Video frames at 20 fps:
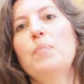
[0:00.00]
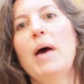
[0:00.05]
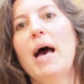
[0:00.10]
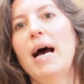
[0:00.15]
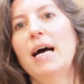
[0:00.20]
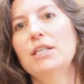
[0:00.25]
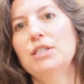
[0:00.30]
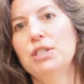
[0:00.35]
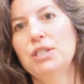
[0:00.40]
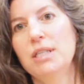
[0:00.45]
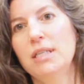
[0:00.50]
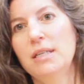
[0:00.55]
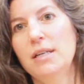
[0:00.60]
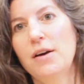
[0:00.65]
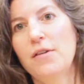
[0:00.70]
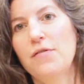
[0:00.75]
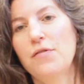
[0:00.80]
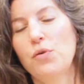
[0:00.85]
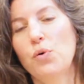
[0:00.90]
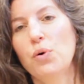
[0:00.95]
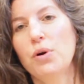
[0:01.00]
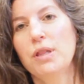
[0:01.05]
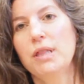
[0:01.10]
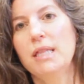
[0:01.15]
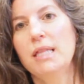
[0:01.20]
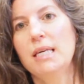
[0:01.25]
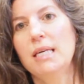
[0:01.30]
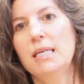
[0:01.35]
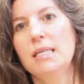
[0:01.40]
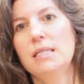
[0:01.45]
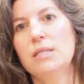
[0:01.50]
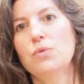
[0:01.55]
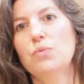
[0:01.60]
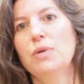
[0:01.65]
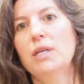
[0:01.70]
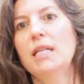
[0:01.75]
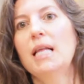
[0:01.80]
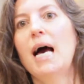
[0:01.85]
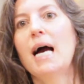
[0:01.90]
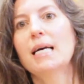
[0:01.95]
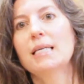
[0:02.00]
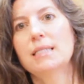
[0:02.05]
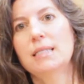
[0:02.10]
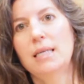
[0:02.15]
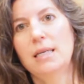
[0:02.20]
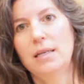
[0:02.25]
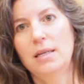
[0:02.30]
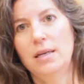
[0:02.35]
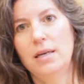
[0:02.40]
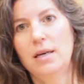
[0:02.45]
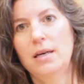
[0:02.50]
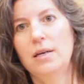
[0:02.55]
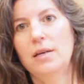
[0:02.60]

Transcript: passion for these relaxing